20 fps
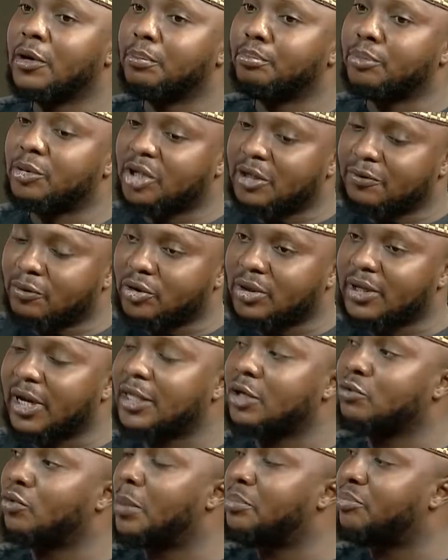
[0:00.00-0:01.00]
Civil
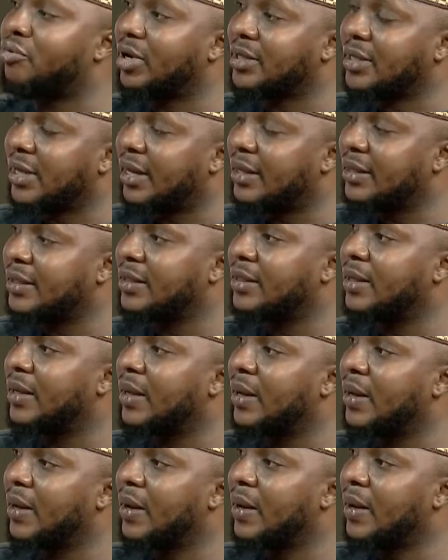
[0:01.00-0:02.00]
society were present
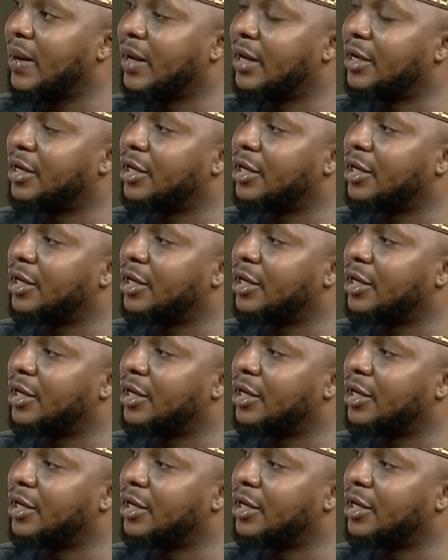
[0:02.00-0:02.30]
in